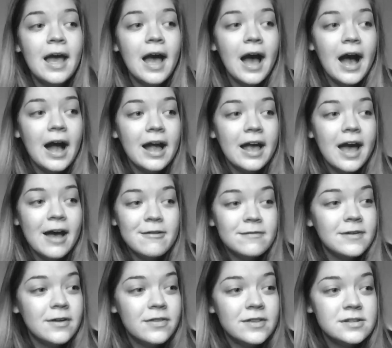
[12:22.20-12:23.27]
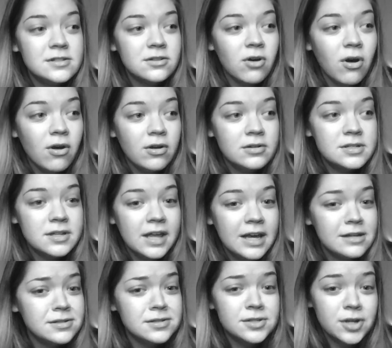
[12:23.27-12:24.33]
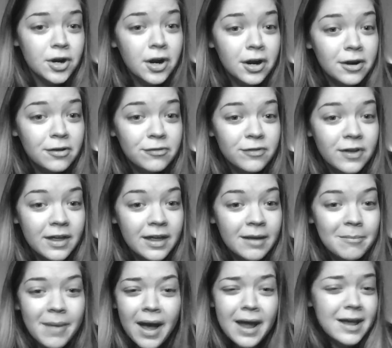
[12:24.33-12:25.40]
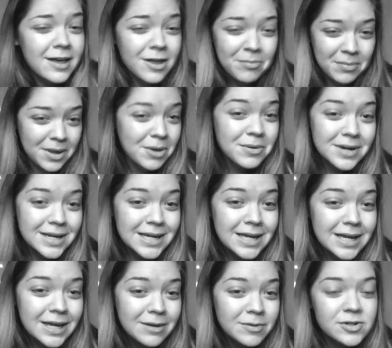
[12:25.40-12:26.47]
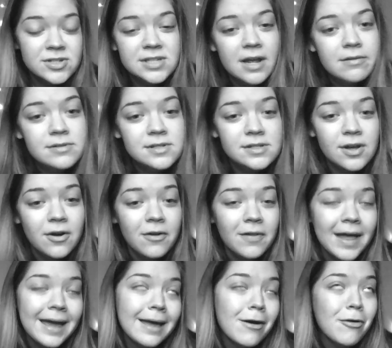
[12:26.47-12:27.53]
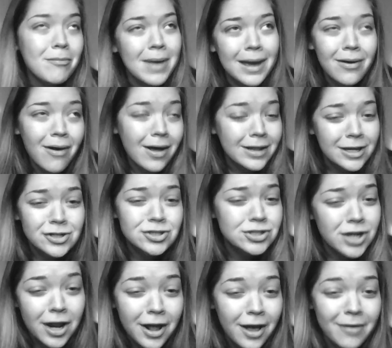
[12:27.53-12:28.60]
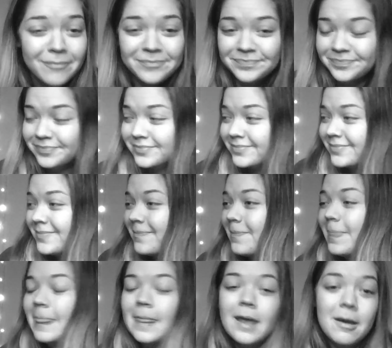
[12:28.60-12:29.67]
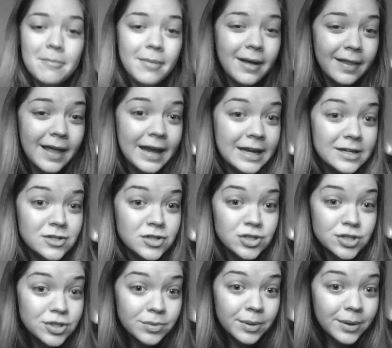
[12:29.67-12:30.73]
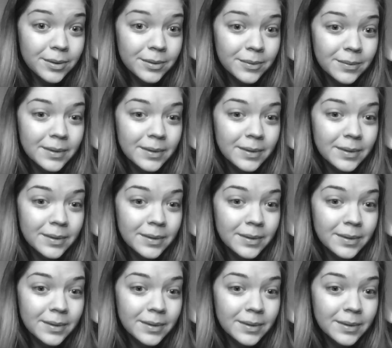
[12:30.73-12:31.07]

I feel this call to like serve my community, which sounds so like, oh my god, like, shut up, but like, it's true.